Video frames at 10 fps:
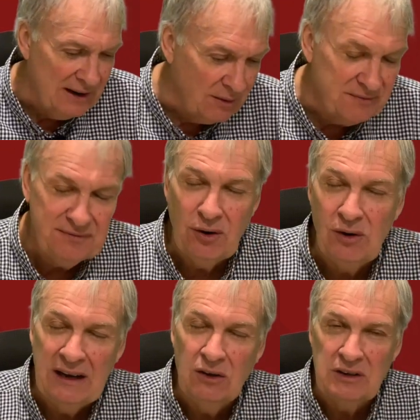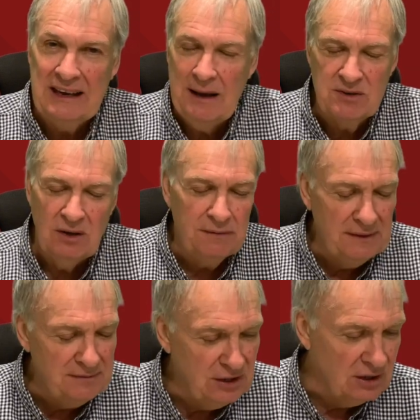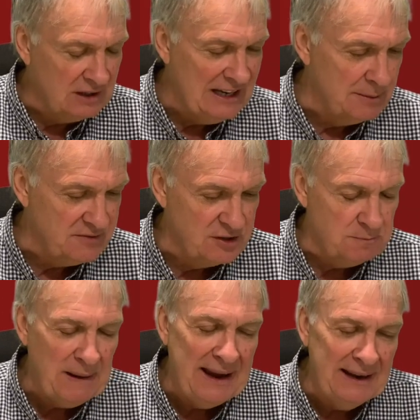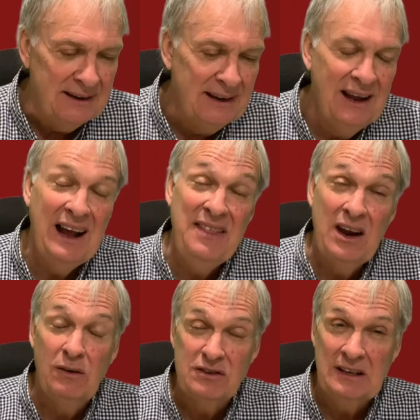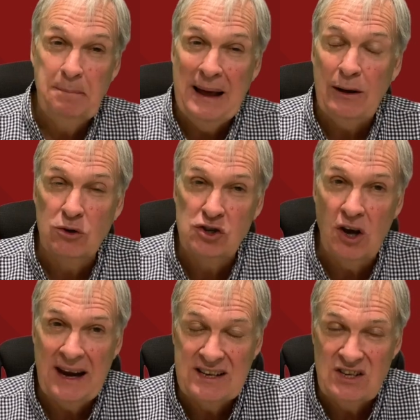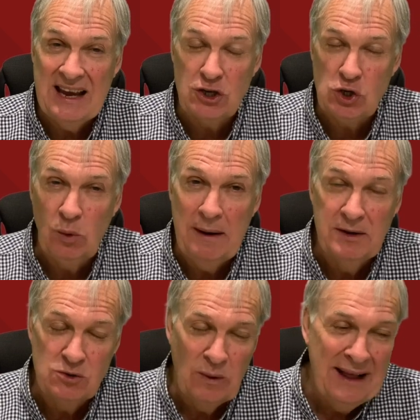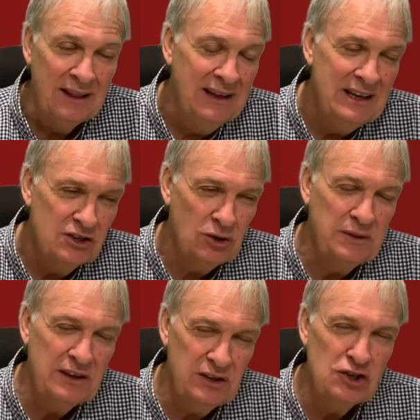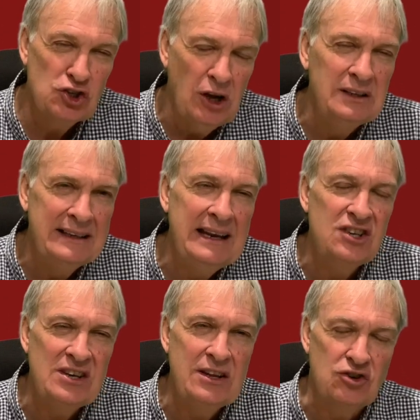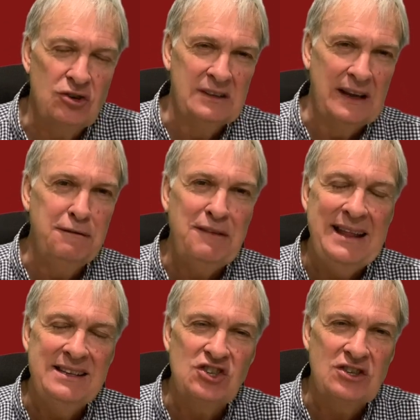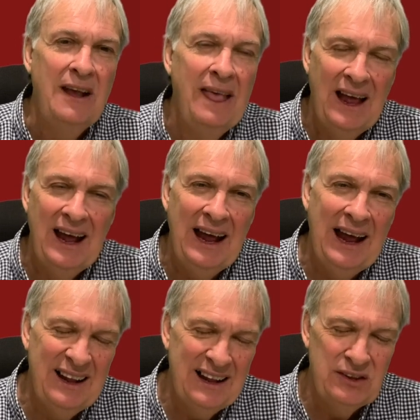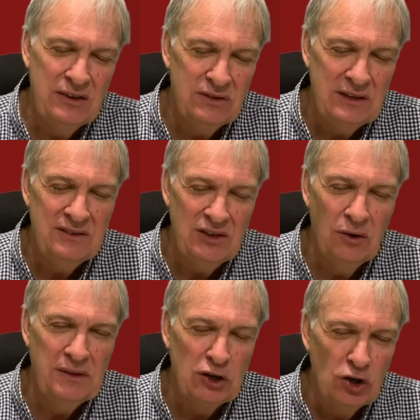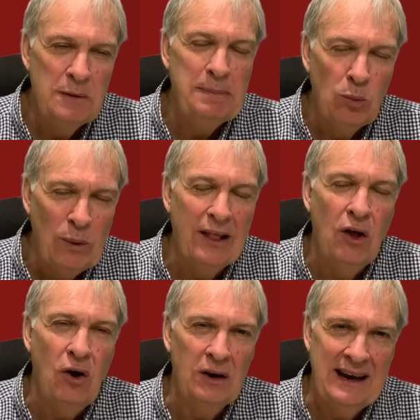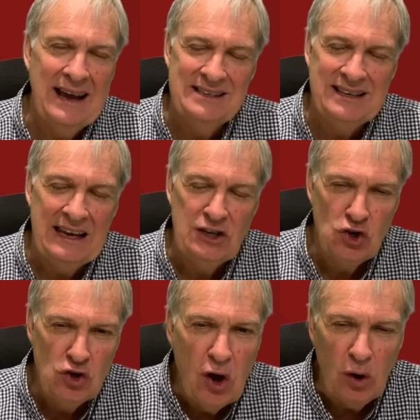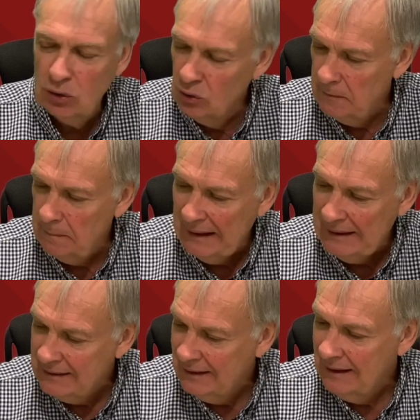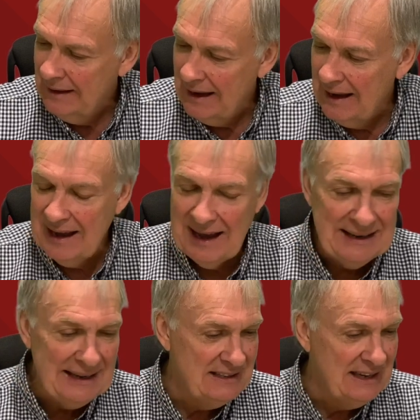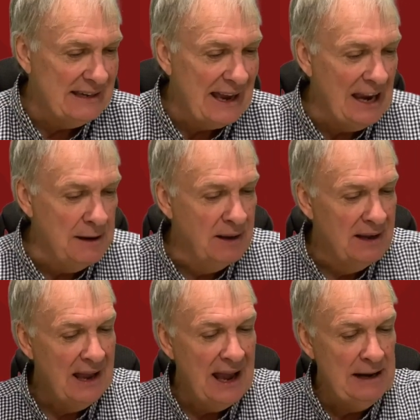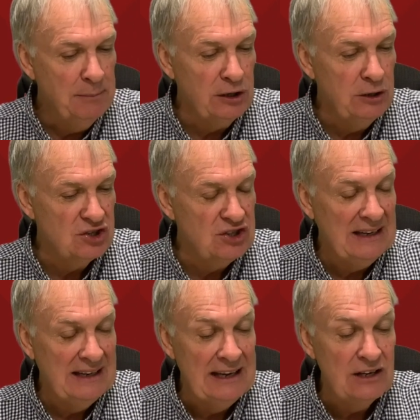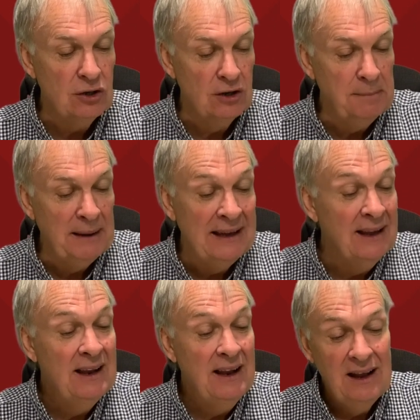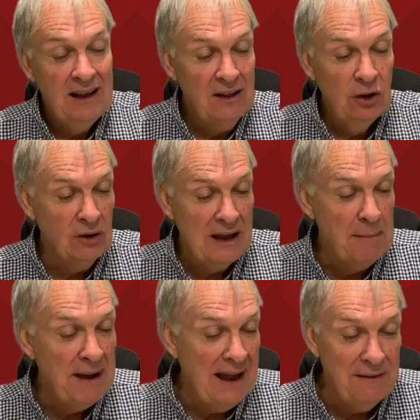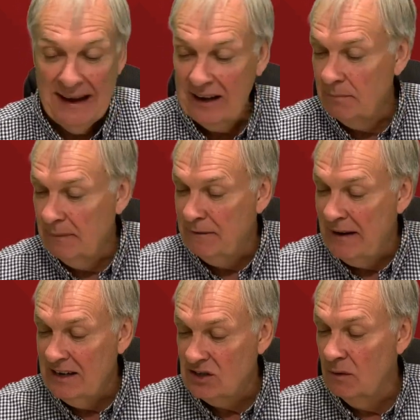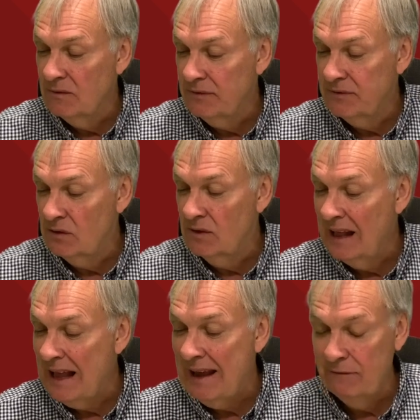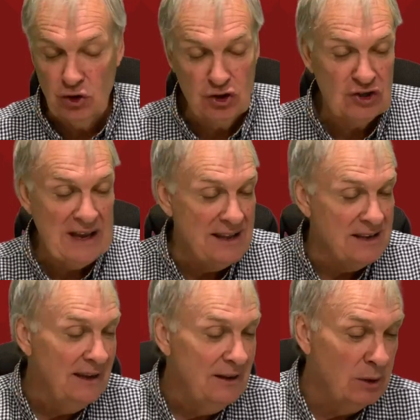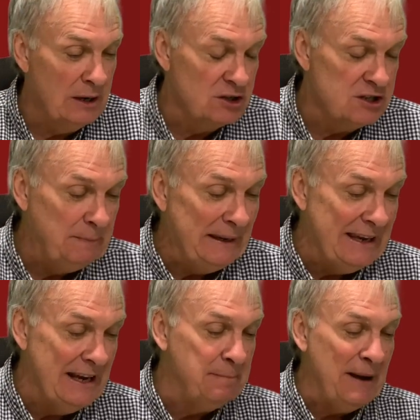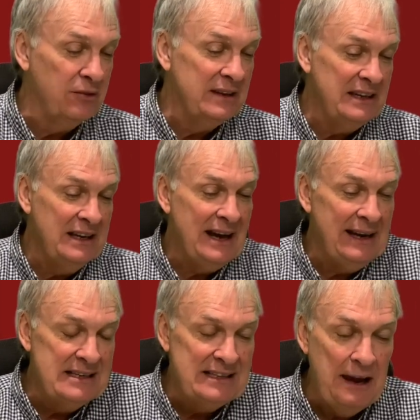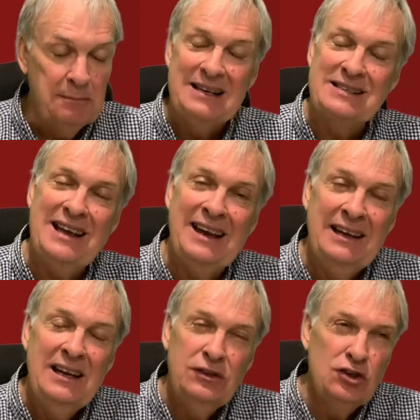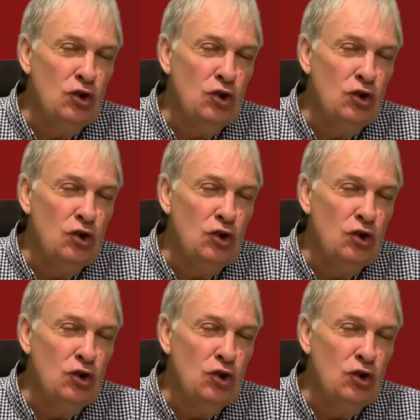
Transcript: now, 40-odd caps or 50-odd caps for Spain. And then obviously Pau Torres next to him as well. So they're solid in central defence. They're going to be well organised. It is not going to be an easy game. Anybody who's thinking it's going to be... Look, I might have egg on my face. I've just said when I was speaking about the United's game last night, there's